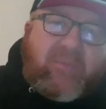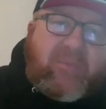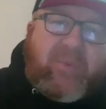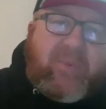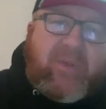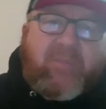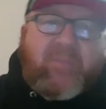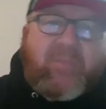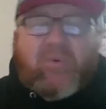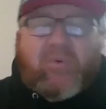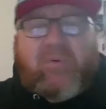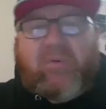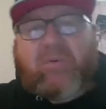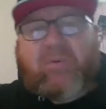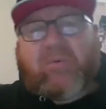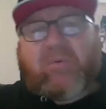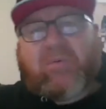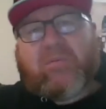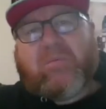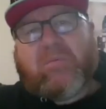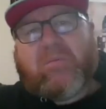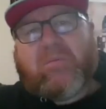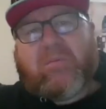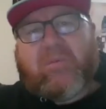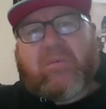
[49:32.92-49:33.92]
that
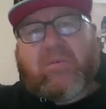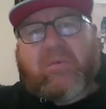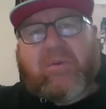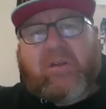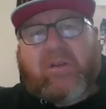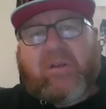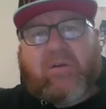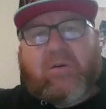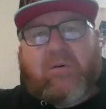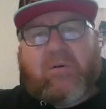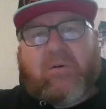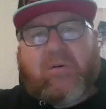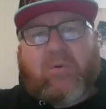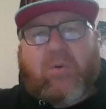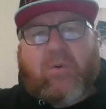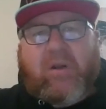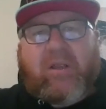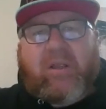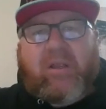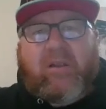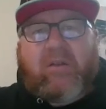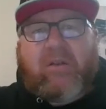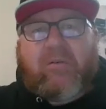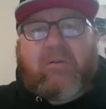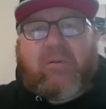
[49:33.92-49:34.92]
people, you know,
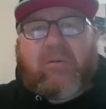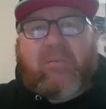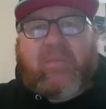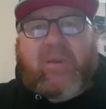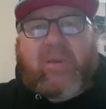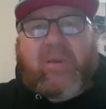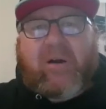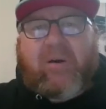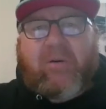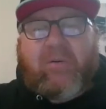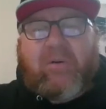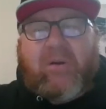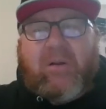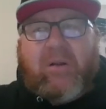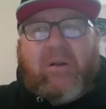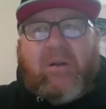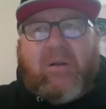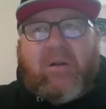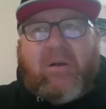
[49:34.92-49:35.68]
want to hear about.